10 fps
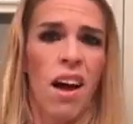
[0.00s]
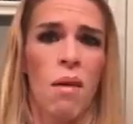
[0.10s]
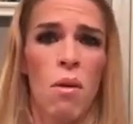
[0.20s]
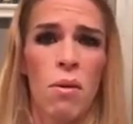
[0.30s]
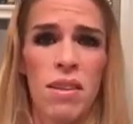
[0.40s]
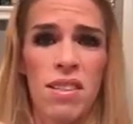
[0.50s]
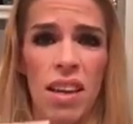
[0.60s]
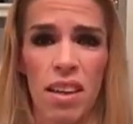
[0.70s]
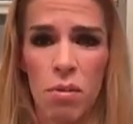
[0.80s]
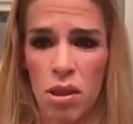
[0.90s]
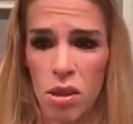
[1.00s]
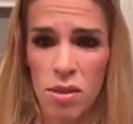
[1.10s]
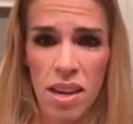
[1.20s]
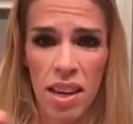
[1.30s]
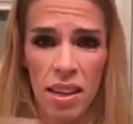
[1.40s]
I'm always like with
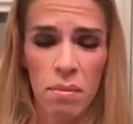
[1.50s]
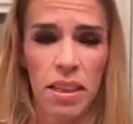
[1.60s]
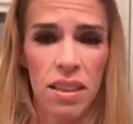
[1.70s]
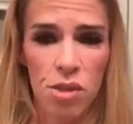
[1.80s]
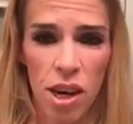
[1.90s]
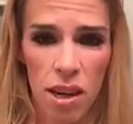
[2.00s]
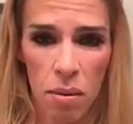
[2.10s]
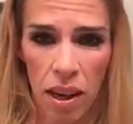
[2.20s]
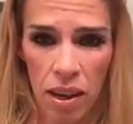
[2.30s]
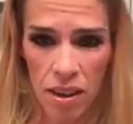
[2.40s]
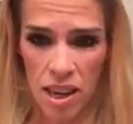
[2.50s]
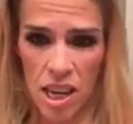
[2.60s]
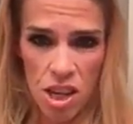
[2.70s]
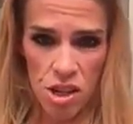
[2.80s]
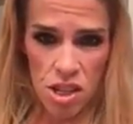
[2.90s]
those kind, I'm like trying to like
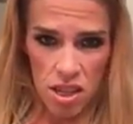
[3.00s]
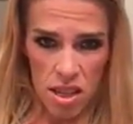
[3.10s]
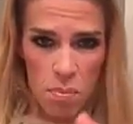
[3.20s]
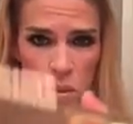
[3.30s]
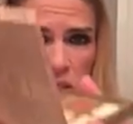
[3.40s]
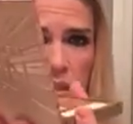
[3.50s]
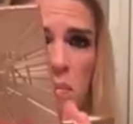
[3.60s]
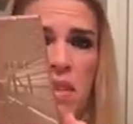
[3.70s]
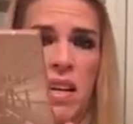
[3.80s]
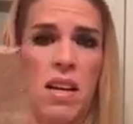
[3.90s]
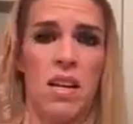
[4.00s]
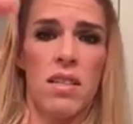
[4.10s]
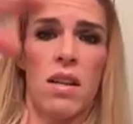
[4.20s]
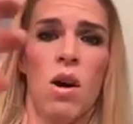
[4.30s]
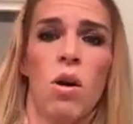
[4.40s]
hinge this up to something else
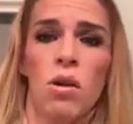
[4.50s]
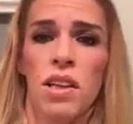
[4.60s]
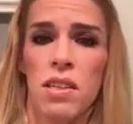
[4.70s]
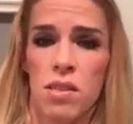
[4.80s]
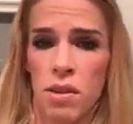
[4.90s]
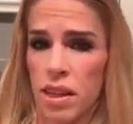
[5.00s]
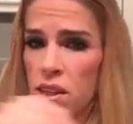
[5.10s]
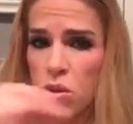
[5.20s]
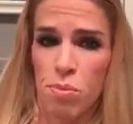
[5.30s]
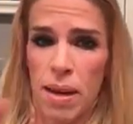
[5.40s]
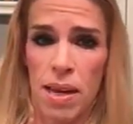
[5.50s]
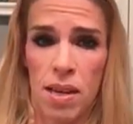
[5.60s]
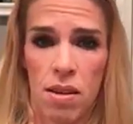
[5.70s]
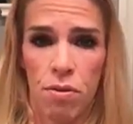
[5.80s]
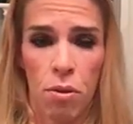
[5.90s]
to hold it so I can use my
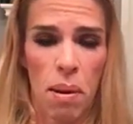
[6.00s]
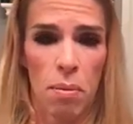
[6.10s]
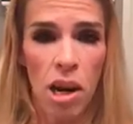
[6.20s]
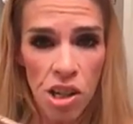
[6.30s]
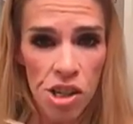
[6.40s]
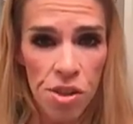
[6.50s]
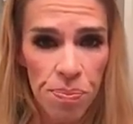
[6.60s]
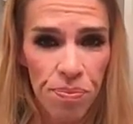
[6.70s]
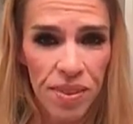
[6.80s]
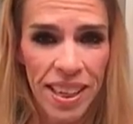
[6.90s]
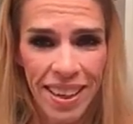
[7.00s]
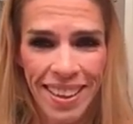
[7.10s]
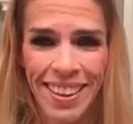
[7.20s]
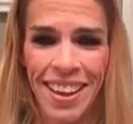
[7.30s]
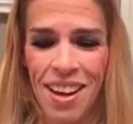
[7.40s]
hand for my brush,
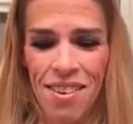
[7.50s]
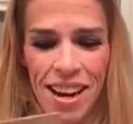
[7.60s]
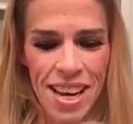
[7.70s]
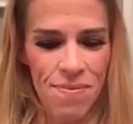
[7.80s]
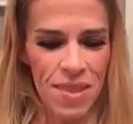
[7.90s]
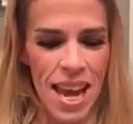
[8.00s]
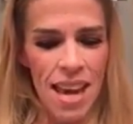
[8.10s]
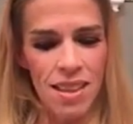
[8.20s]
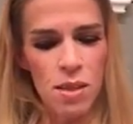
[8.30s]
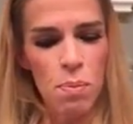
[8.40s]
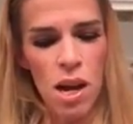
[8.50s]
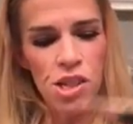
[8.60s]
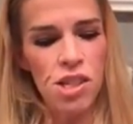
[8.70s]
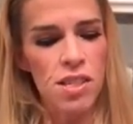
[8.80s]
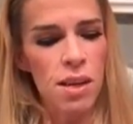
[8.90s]
right? And this brush, it's